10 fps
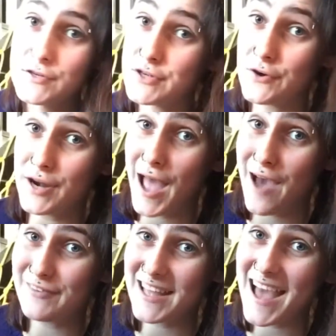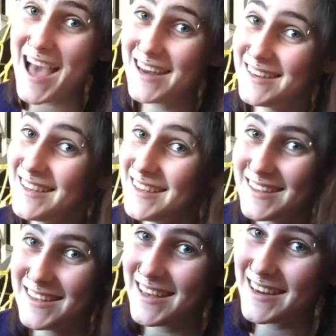Don't have a cat?
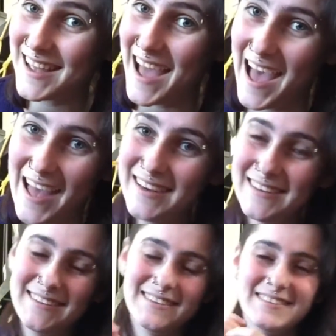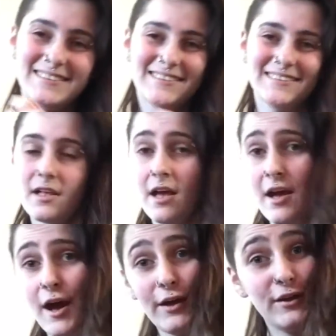Get a cat.
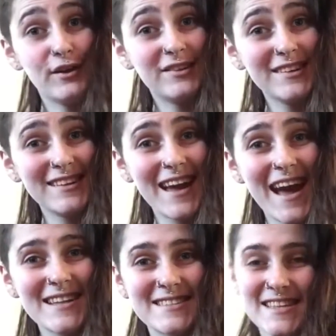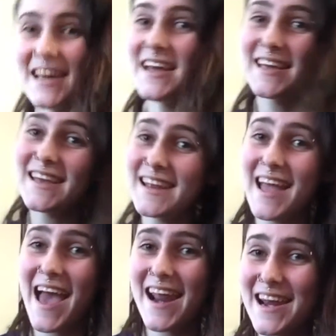Allergic to cats? Get a
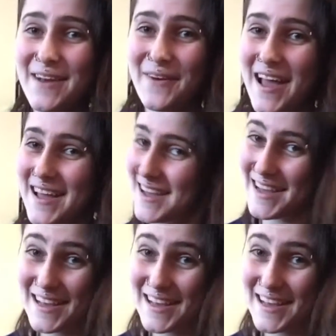cat anyway.